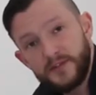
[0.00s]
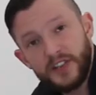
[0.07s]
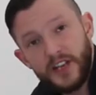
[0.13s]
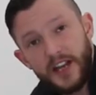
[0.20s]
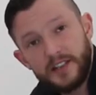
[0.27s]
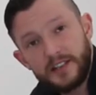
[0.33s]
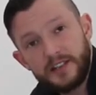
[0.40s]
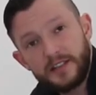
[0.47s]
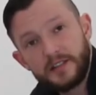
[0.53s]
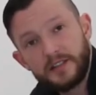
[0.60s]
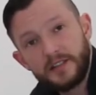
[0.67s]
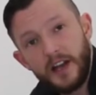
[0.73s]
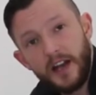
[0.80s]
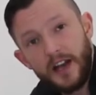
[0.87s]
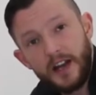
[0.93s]
with Sinead
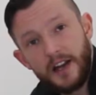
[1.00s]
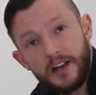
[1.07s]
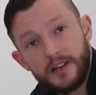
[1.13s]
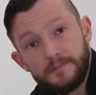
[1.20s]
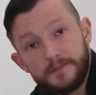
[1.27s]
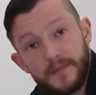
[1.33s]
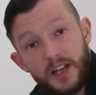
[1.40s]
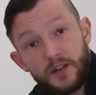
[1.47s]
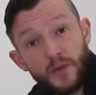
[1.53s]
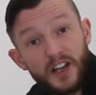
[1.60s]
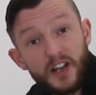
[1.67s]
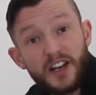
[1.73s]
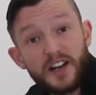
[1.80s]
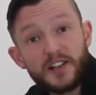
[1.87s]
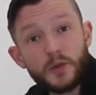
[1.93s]
a
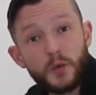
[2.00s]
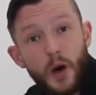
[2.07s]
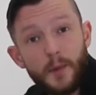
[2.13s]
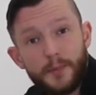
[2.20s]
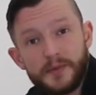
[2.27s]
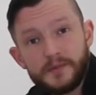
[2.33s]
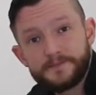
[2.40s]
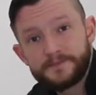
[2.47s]
regular swap,